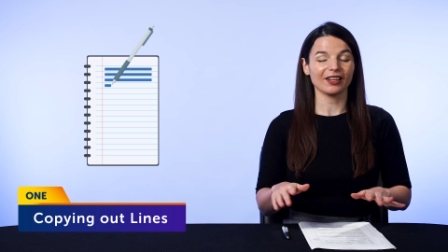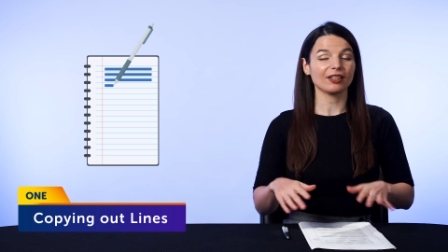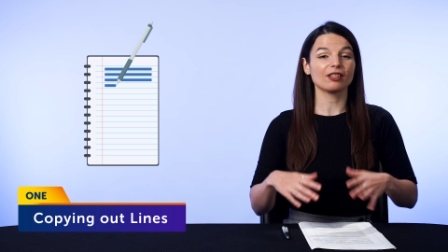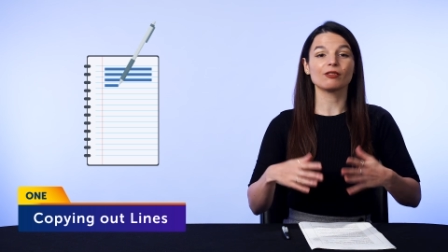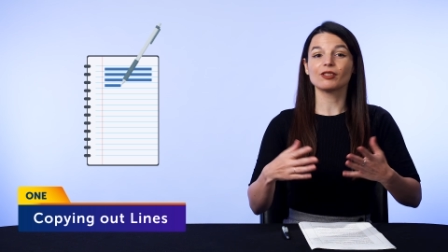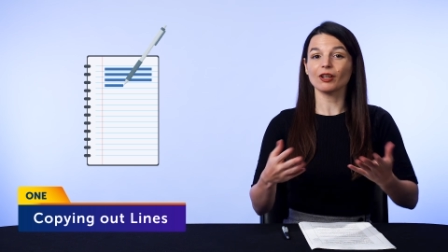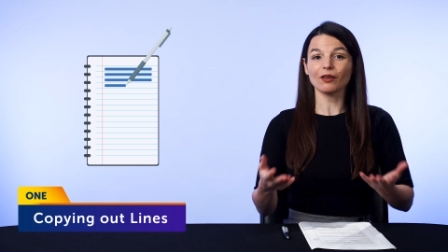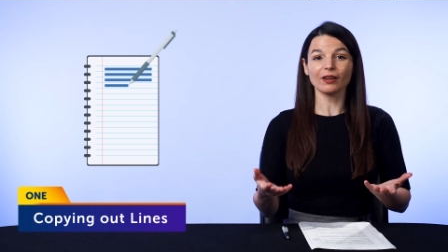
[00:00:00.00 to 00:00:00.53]
You
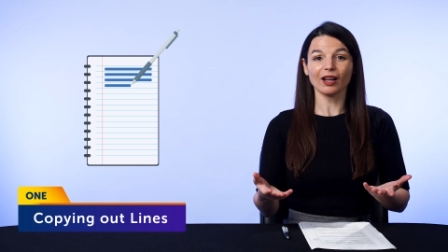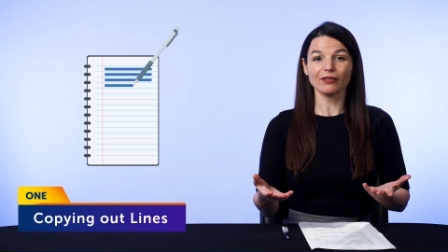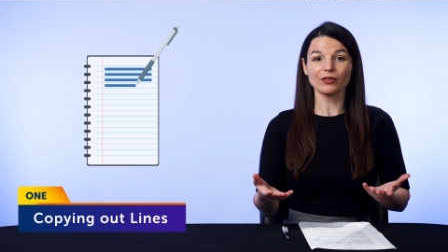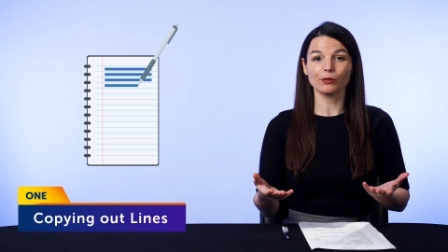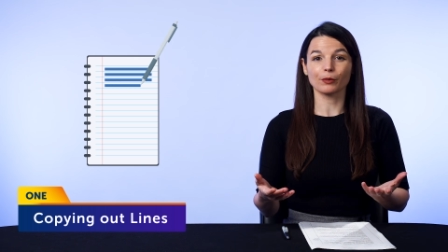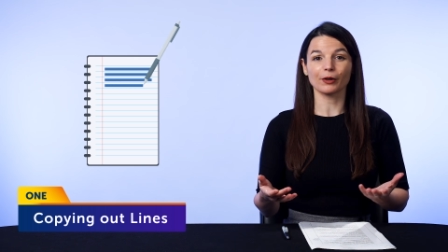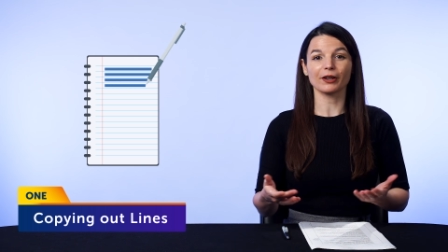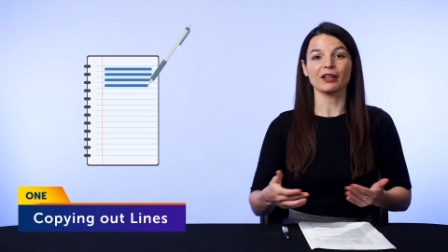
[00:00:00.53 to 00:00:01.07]
don't have to
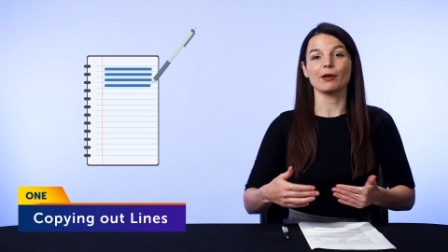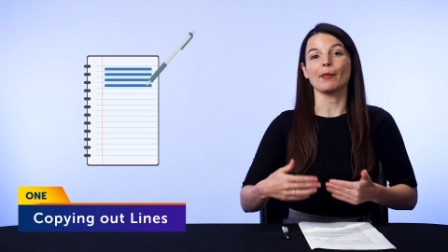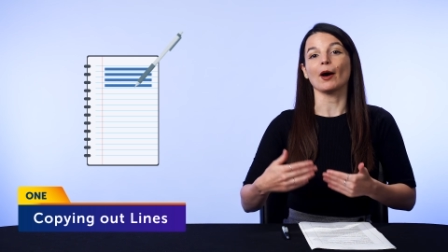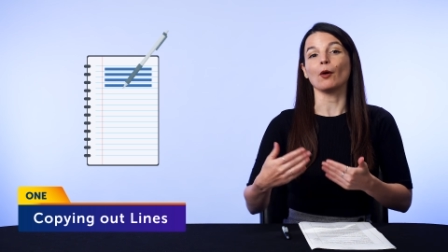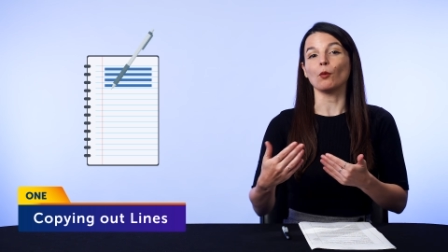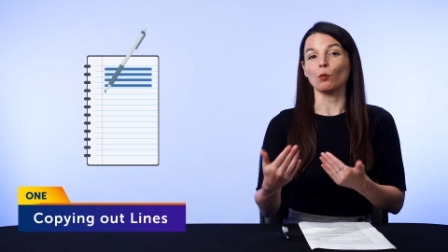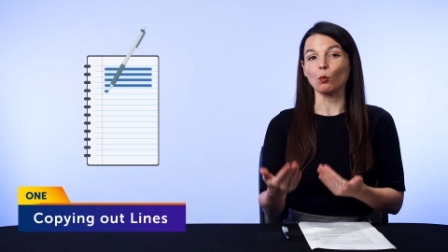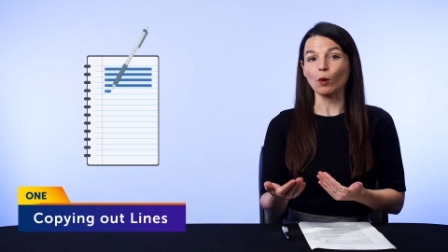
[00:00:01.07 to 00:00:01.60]
worry
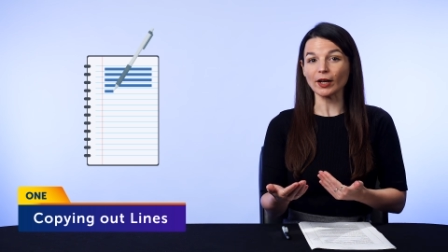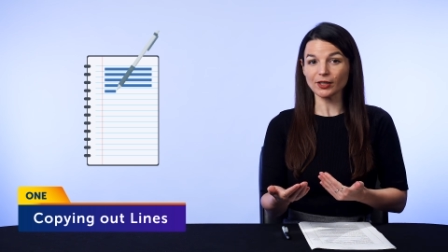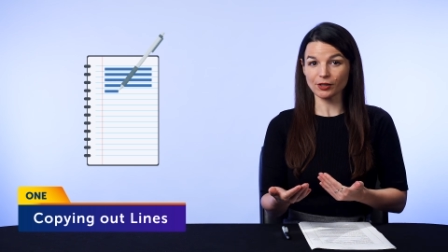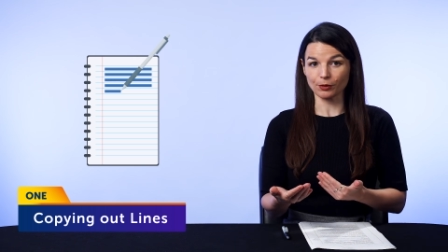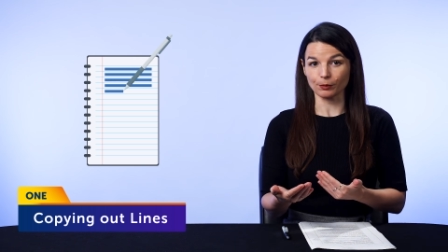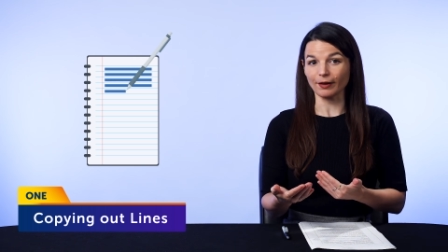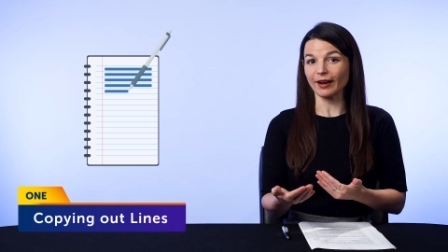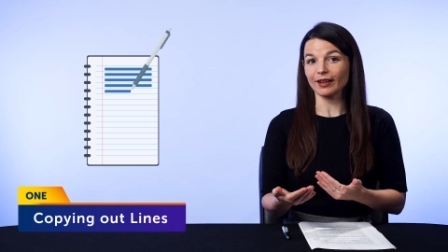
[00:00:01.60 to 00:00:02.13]
about what to
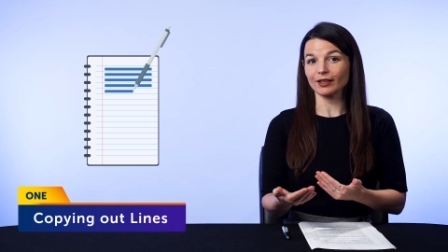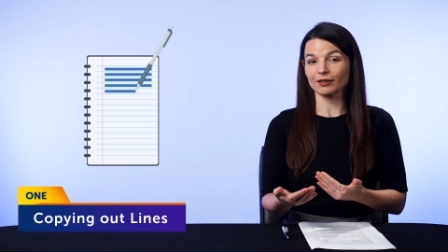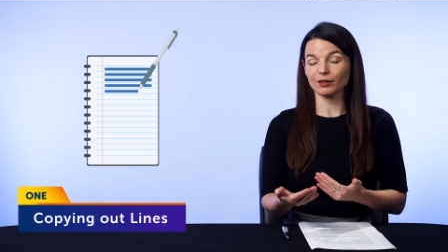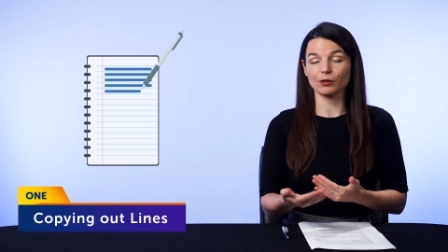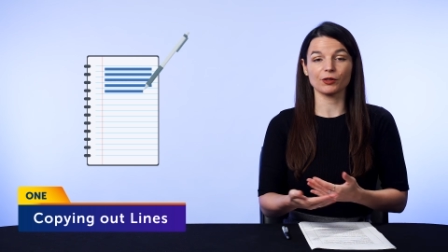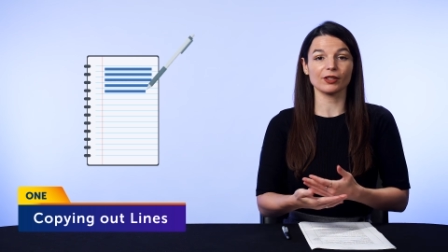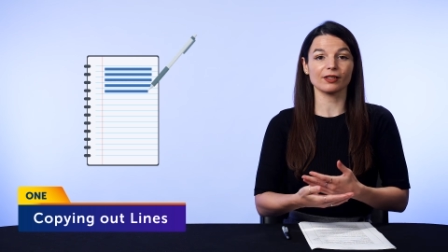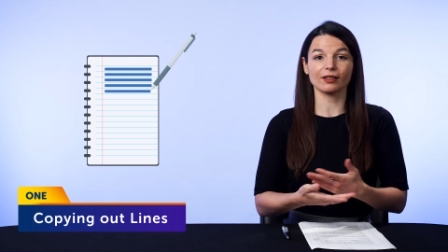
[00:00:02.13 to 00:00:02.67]
write,
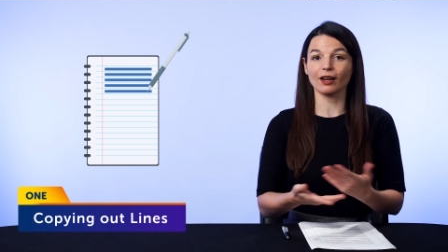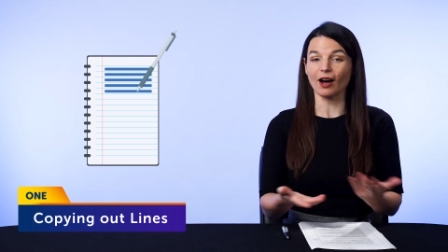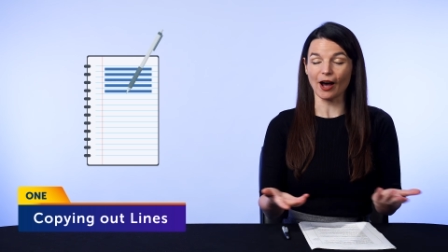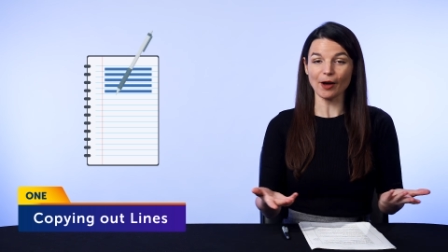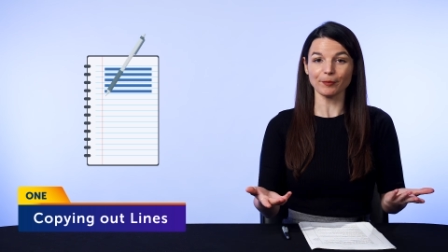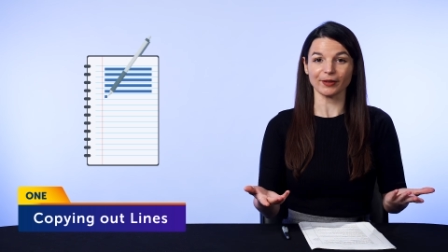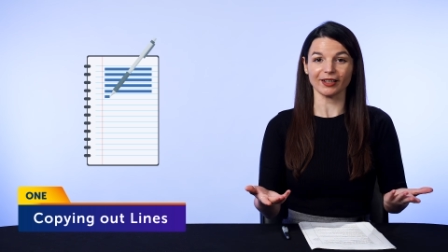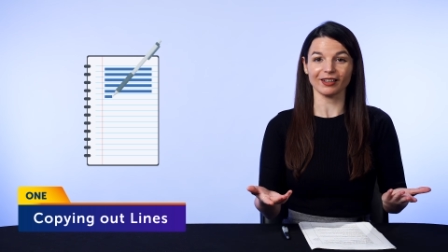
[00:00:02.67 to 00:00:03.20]
you just
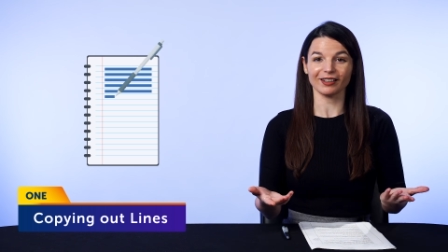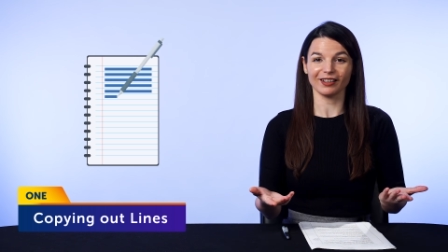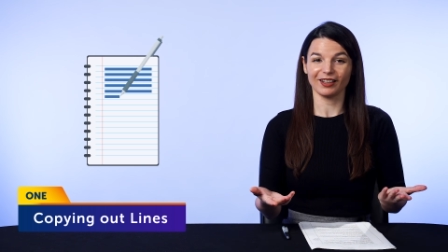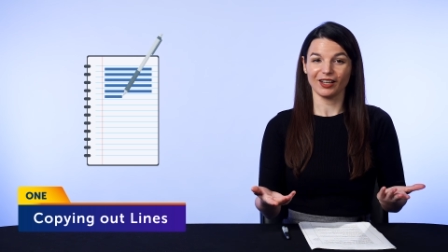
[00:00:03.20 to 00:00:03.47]
copy.